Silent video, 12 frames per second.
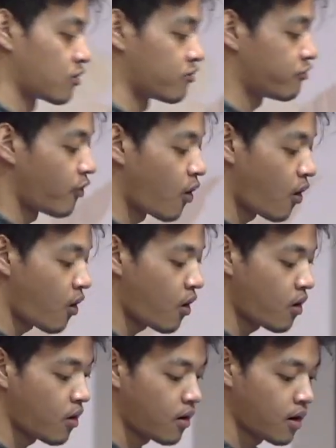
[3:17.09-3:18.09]
For
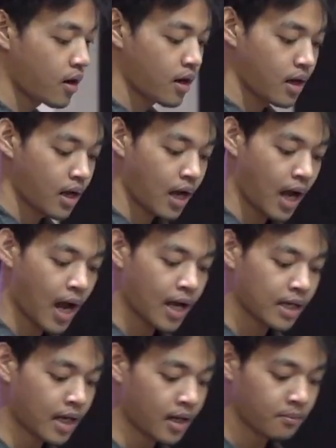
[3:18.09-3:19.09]
I
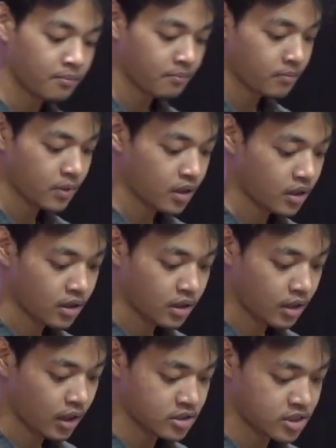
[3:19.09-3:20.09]
am
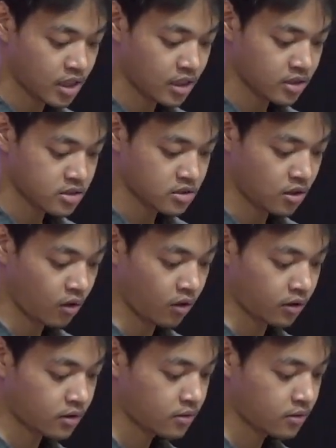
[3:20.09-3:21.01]
a jealous God.